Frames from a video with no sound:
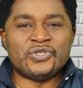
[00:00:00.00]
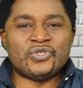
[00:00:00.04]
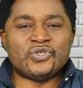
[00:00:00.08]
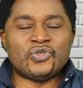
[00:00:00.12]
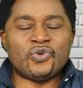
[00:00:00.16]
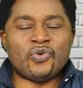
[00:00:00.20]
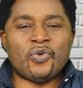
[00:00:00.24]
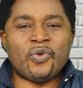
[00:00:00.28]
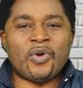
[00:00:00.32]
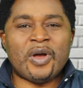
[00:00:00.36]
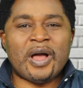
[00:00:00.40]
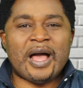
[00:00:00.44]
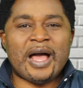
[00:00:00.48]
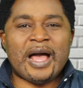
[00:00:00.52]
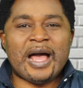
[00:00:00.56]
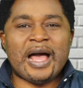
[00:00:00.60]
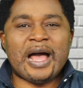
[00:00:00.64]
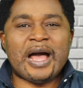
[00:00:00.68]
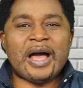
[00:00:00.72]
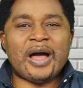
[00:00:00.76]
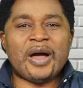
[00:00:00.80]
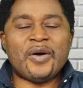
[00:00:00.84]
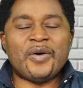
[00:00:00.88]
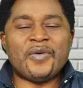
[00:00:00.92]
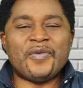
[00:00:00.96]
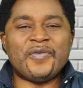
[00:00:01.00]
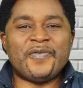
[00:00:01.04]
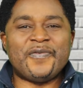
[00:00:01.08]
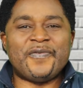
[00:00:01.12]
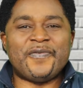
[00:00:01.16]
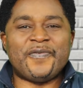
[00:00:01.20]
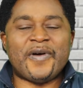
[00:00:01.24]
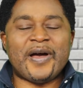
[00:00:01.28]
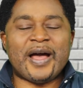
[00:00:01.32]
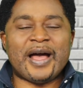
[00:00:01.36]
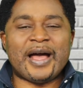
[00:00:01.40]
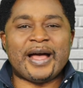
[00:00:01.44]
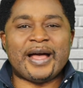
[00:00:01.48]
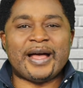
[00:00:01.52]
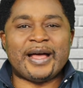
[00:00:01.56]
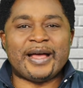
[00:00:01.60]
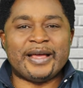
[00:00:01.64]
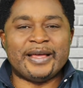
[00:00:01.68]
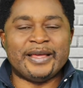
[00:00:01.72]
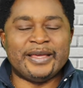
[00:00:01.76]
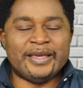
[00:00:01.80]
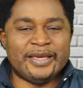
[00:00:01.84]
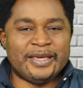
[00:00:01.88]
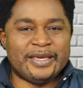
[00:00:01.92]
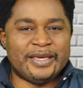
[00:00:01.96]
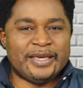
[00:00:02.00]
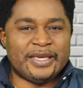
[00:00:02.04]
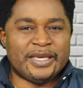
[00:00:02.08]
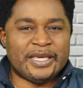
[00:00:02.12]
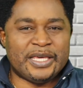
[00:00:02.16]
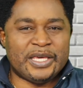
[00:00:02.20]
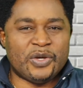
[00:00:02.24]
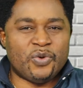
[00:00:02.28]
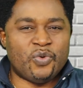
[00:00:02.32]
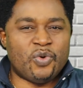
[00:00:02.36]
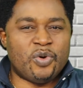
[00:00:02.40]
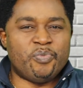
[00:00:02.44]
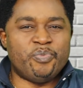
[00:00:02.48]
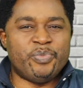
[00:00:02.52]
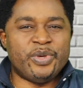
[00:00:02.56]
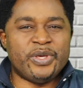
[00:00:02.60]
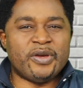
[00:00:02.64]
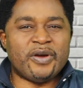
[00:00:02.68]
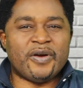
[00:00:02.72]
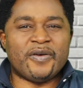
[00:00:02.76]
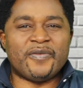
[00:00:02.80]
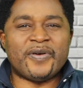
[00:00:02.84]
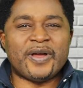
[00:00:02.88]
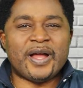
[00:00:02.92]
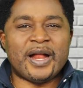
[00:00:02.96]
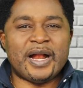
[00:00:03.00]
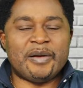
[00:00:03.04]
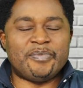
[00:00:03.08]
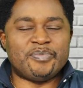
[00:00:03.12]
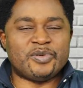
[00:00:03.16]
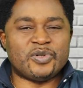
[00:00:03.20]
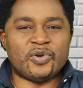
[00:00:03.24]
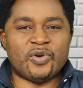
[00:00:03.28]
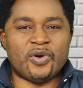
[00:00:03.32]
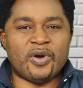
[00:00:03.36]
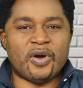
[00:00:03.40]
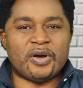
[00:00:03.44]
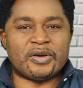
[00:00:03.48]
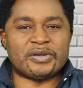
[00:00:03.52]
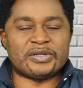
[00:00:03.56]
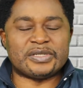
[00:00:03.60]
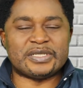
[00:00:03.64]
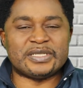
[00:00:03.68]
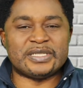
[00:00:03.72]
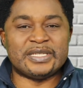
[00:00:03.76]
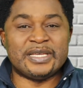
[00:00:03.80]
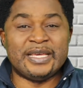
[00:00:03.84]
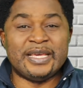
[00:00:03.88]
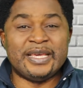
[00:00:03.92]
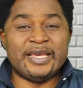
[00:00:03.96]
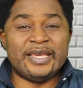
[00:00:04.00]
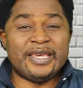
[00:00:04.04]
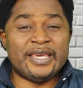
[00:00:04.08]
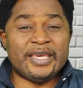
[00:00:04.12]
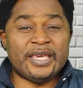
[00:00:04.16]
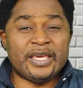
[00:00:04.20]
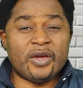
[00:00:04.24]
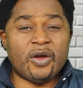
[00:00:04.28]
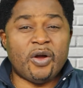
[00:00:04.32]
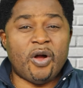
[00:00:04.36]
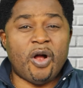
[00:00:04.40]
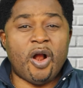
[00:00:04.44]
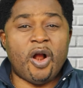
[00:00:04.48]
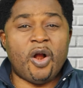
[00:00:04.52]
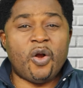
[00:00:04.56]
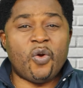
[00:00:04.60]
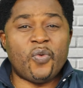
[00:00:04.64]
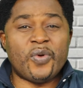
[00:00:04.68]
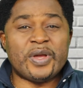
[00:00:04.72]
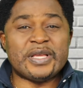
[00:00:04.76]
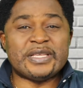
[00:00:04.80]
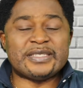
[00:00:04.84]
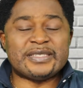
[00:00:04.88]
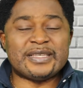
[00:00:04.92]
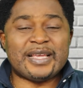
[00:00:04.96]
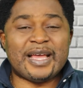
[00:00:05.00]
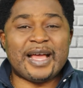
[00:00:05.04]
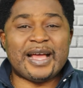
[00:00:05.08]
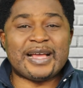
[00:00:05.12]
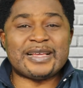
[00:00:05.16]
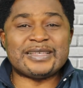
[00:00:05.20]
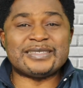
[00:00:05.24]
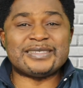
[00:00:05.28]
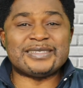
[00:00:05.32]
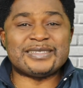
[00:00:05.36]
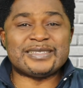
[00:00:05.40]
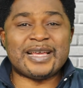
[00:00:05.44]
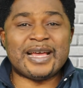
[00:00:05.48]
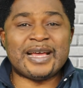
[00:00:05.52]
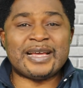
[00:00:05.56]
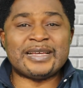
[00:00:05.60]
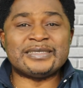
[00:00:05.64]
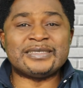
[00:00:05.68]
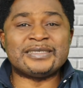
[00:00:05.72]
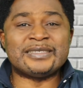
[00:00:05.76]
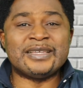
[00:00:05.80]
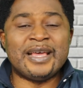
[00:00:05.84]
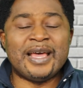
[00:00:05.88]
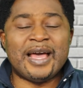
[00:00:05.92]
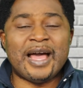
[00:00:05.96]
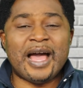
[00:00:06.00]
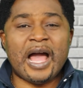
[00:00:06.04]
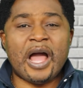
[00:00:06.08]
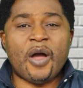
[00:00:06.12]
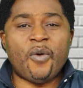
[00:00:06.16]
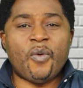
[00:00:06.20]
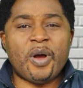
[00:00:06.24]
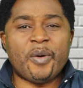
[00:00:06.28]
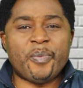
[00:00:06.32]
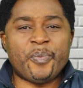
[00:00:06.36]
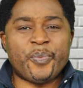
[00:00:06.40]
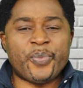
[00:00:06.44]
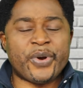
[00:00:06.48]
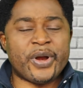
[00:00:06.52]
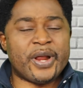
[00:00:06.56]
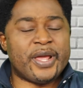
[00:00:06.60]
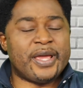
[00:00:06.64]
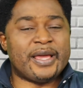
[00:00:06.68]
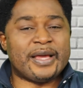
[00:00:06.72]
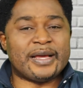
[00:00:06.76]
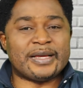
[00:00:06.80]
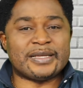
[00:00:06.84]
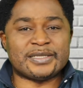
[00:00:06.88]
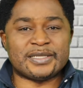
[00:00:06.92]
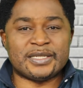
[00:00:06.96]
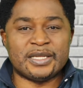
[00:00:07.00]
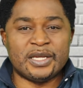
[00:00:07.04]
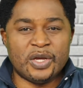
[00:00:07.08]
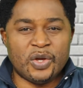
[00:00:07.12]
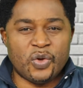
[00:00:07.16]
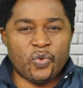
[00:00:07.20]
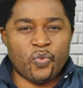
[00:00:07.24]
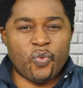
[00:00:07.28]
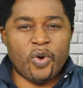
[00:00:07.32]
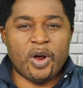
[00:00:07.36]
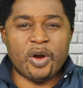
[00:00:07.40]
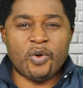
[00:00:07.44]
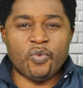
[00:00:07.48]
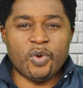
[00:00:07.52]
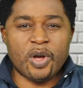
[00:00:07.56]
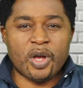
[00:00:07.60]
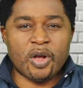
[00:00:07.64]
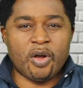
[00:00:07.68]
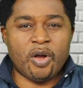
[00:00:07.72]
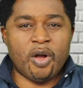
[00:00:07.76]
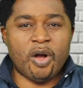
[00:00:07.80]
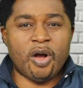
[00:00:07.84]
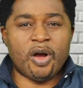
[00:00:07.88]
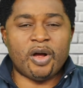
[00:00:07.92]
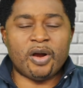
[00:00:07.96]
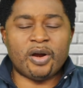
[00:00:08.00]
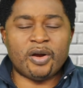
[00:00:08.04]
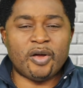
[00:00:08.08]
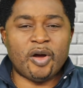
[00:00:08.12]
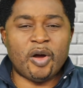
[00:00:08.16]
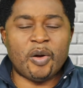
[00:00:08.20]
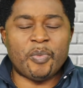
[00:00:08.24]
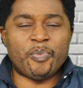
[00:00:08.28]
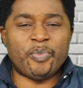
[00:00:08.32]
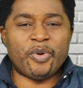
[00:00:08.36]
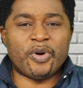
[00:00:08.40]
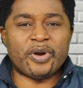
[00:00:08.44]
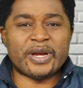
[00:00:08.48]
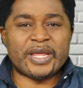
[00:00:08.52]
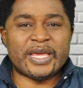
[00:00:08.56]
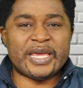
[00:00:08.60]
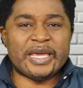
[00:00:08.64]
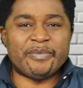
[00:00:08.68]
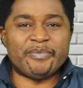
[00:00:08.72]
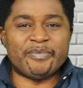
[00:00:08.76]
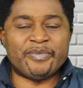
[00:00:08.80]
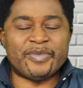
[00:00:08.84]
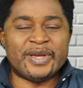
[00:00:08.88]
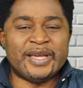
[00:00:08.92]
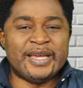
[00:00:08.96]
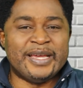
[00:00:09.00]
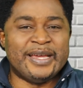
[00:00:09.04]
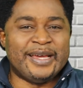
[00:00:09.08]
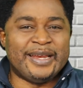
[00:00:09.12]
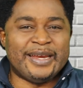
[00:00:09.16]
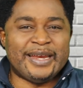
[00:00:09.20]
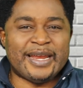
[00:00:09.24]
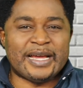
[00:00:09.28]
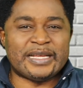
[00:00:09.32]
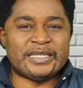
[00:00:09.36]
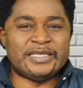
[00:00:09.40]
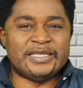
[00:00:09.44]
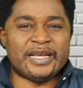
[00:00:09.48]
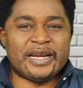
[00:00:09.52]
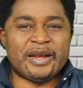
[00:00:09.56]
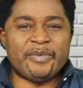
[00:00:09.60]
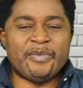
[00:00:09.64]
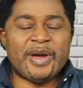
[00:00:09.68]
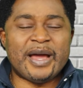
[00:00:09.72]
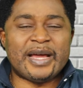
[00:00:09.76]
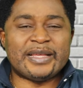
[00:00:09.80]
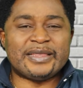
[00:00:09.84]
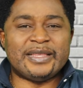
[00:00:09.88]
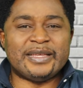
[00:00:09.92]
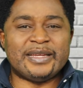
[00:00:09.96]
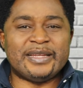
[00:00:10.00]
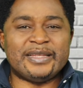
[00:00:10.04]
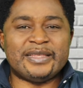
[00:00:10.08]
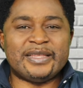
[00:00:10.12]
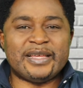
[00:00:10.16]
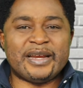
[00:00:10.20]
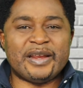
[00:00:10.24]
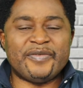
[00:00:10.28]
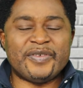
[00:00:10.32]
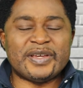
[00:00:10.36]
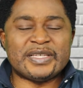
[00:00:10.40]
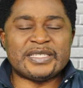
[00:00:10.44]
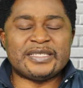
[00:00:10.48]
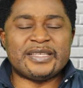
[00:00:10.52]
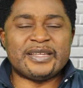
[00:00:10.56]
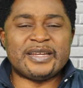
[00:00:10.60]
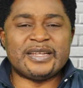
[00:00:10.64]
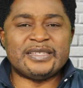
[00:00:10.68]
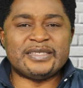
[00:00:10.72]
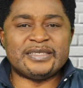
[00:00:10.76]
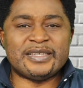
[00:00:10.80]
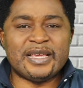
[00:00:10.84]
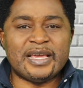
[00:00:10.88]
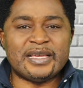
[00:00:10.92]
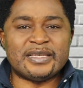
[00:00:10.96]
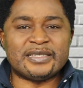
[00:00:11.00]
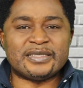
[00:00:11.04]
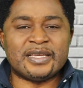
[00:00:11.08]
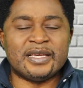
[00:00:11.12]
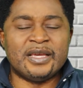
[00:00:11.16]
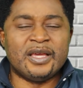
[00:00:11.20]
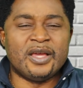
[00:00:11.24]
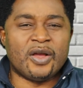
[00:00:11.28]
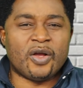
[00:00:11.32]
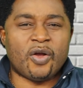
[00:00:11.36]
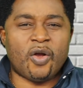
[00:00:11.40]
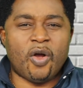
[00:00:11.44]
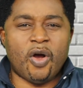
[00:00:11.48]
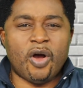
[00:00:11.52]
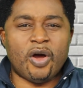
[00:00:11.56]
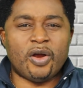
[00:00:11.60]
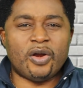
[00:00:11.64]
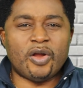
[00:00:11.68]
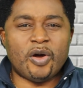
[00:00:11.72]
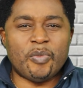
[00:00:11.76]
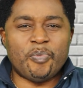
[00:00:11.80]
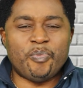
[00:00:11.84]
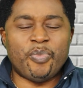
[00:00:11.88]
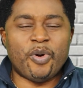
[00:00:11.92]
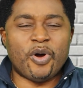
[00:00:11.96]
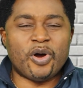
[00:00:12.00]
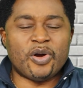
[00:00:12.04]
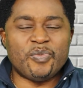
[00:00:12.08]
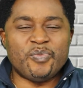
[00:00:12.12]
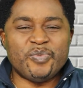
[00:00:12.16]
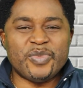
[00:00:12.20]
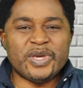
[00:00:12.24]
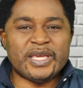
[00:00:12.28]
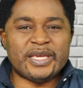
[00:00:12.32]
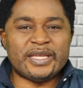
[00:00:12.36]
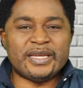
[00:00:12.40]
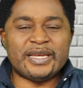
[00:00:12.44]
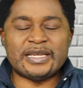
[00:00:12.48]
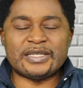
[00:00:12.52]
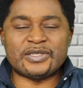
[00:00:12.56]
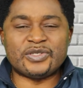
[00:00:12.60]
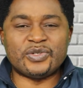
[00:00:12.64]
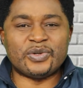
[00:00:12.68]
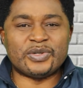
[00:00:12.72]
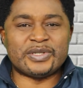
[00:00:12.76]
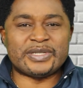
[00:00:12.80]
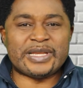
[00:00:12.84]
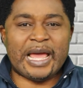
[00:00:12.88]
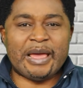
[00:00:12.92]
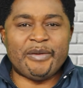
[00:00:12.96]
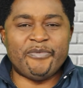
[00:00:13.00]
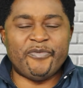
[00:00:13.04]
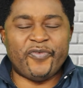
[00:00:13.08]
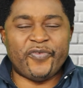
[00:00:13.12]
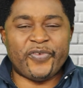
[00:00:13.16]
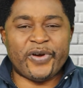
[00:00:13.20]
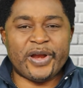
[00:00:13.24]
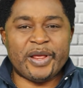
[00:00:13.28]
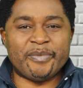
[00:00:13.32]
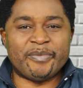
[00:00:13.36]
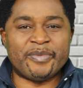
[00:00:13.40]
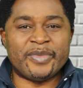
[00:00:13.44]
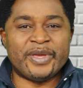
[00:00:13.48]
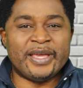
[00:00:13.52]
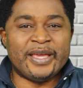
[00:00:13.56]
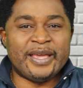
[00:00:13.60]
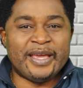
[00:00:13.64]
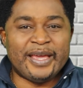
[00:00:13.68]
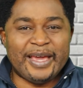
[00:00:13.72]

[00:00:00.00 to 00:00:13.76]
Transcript: to how far He will be of help to us. He always answers our prayers when we call upon Him. Like Jeremiah 33 verse 3 says, call upon me. There's no time frame.